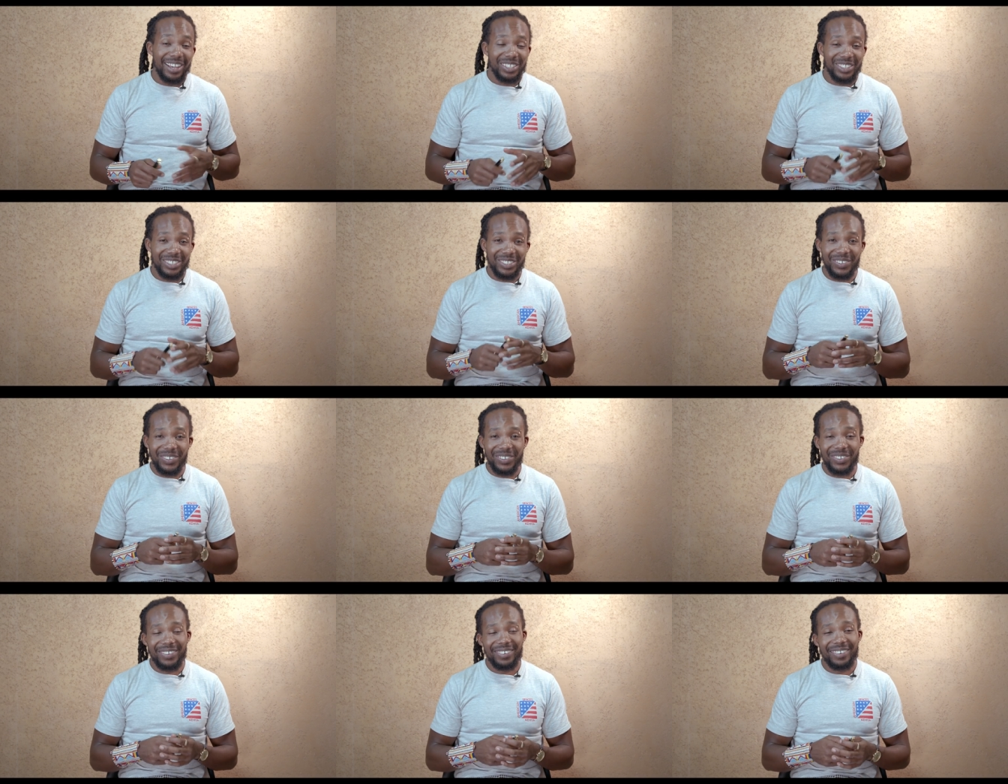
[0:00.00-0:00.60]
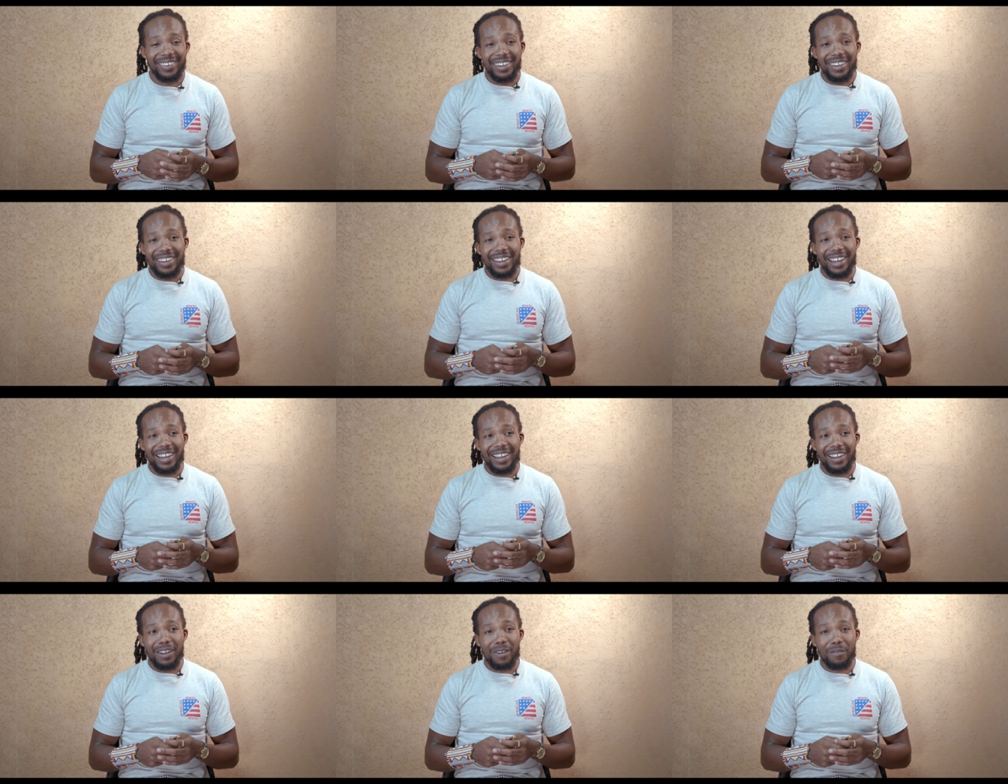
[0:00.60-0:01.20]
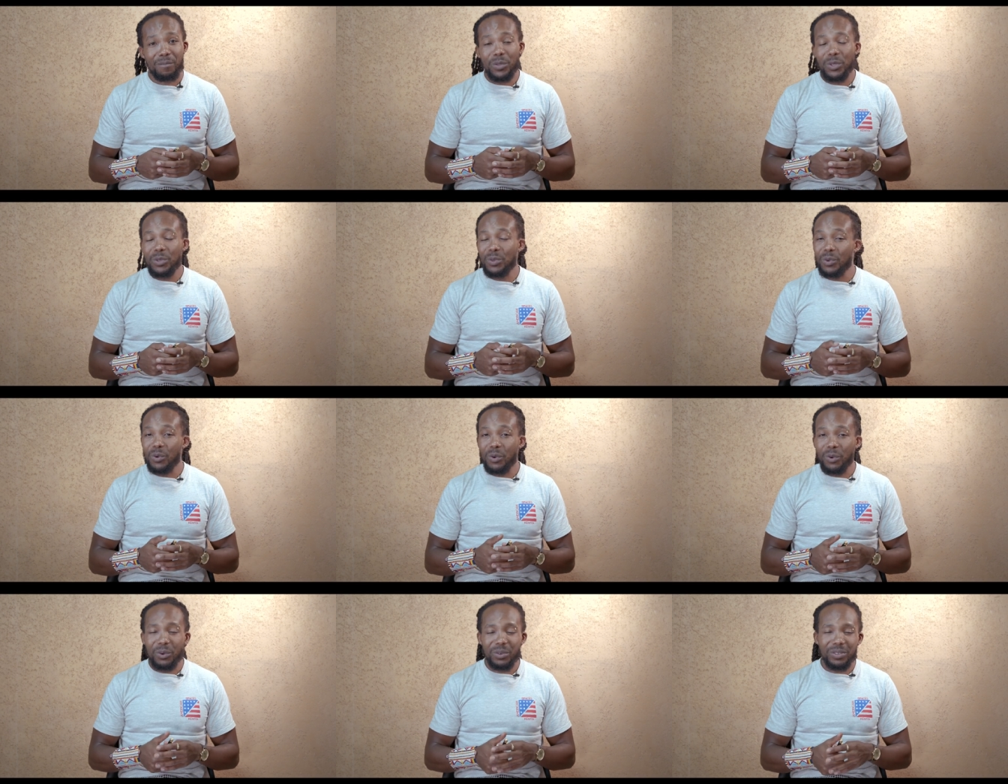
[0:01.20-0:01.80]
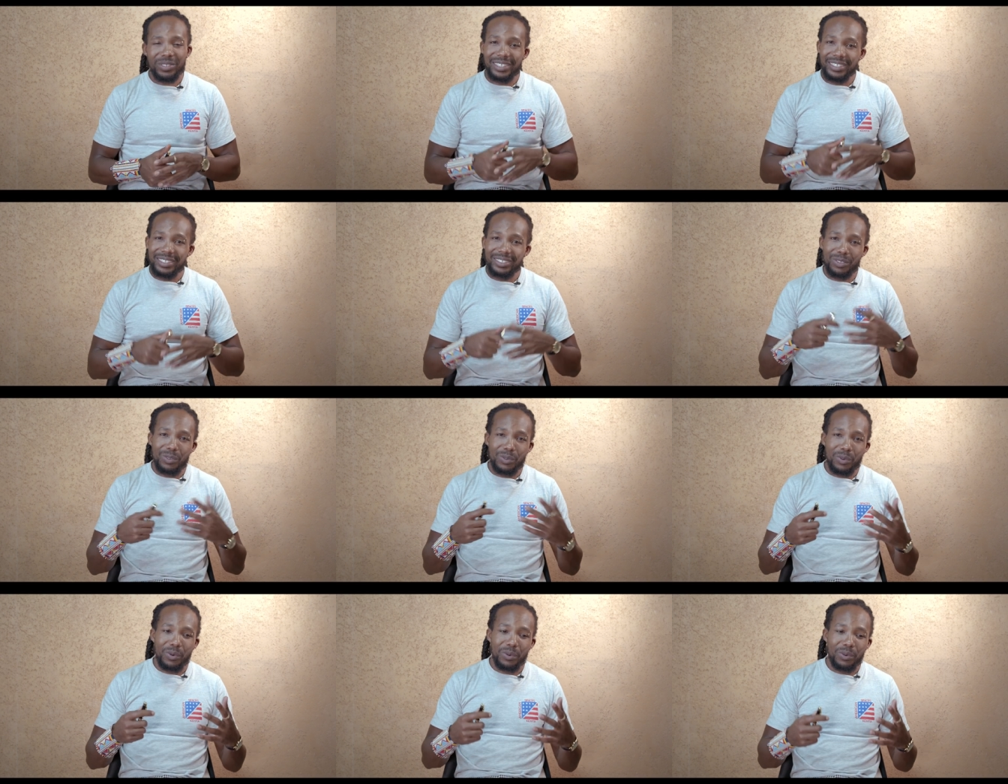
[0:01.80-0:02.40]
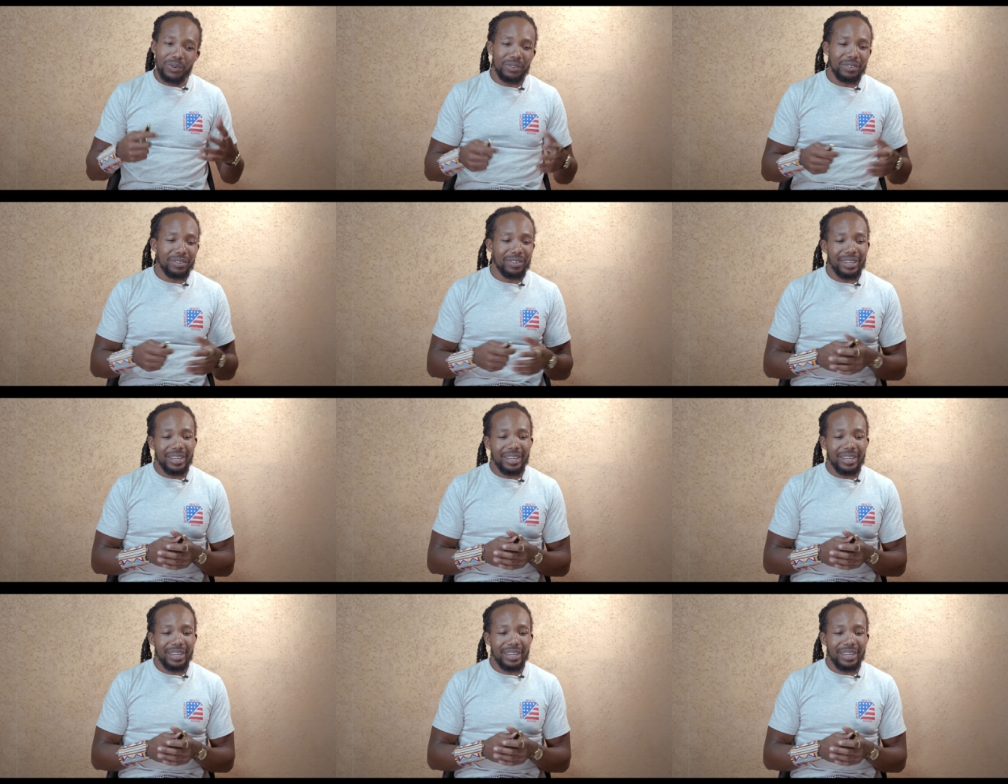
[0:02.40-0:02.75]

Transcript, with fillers: So, um, you know, or just, you know,